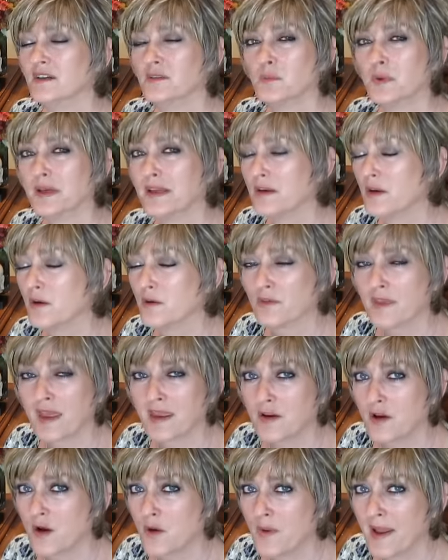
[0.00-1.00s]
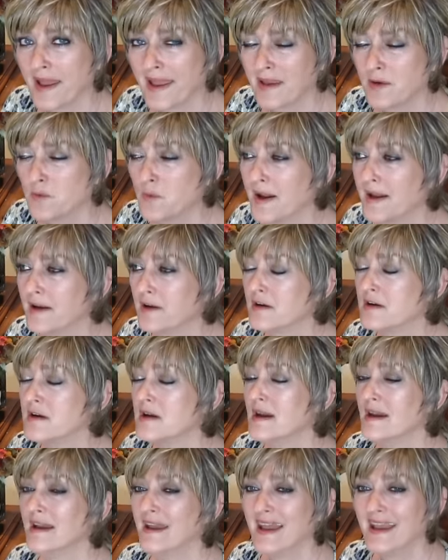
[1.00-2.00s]
We know they go haywire.
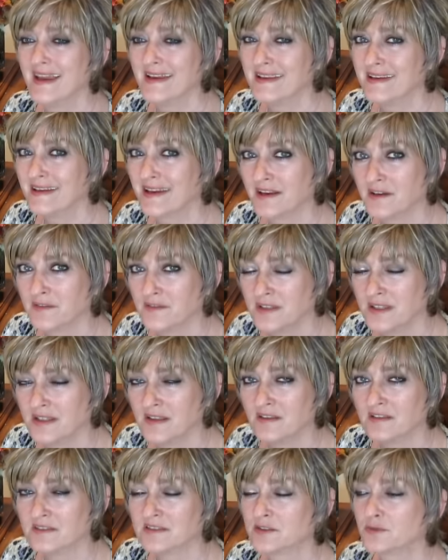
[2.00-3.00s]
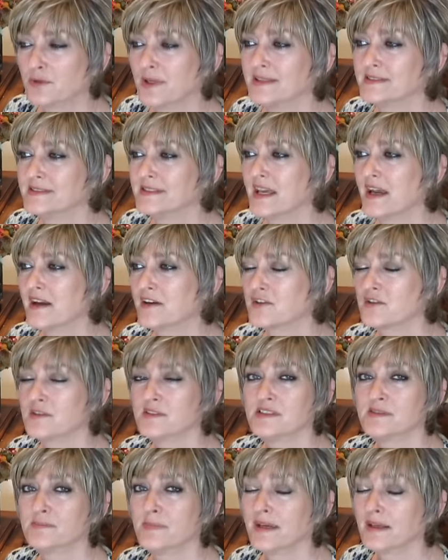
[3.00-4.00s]
Any kind of deals,
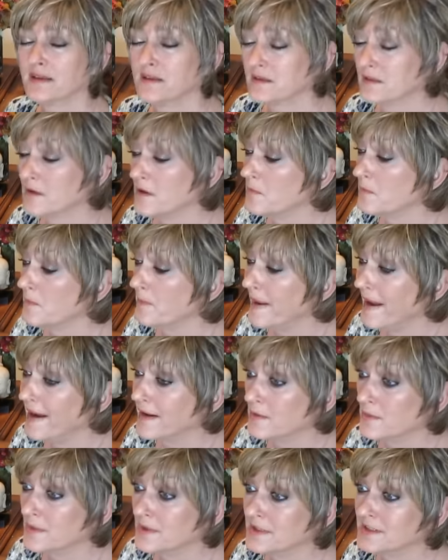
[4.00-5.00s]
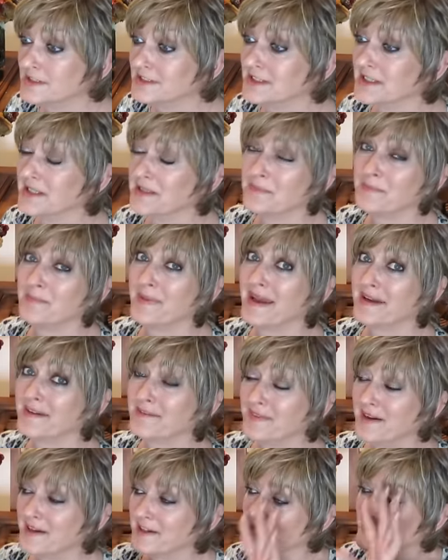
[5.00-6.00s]
transactions might go backwards and
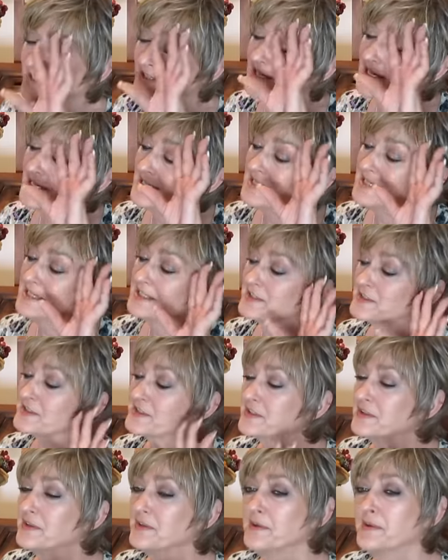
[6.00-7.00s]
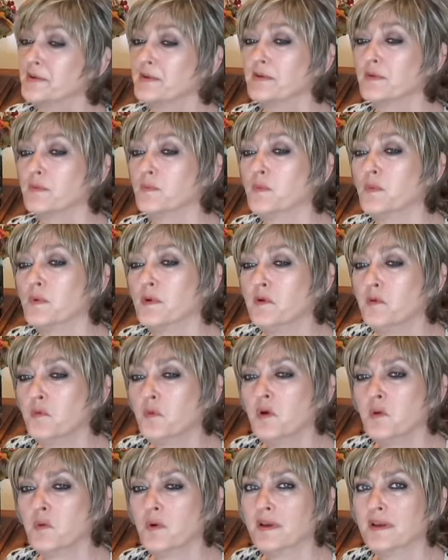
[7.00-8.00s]
backfire. So we
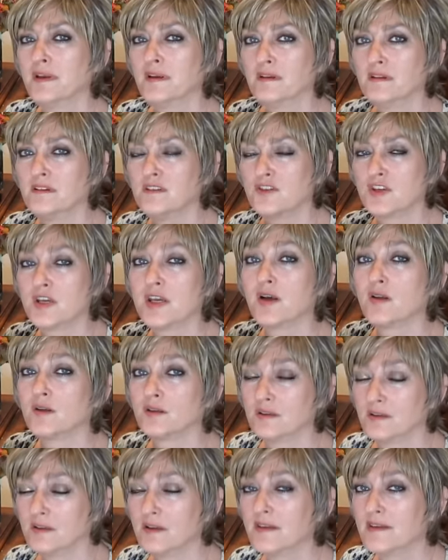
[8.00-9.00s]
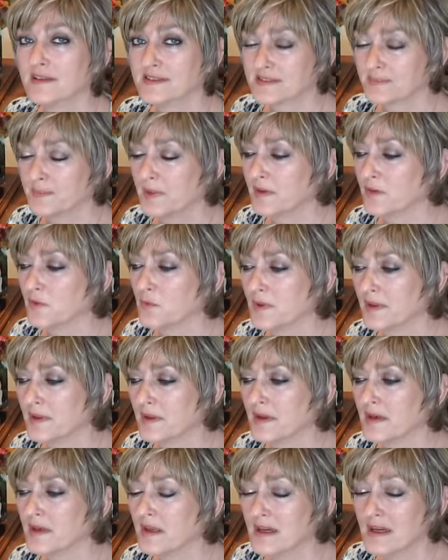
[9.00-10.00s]
want to chill this month with
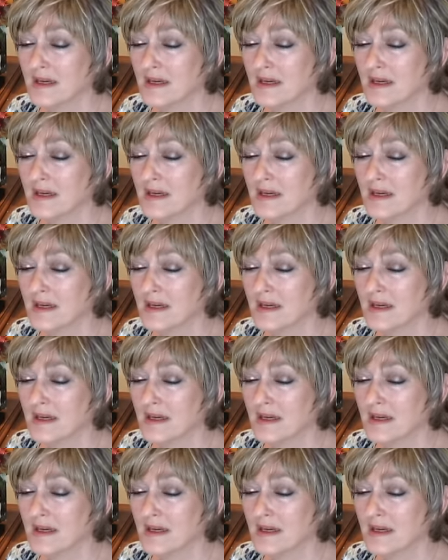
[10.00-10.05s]
it.